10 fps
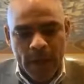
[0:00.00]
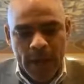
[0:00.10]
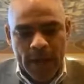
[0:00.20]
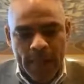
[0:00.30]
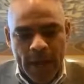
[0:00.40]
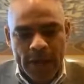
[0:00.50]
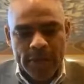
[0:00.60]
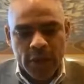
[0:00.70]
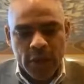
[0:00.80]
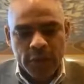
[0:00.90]
Um,
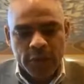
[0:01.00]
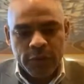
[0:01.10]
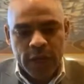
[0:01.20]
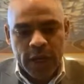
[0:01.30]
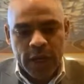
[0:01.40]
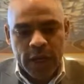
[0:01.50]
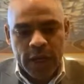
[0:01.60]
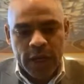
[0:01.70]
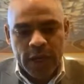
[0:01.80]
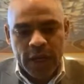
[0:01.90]
as of uh, uh,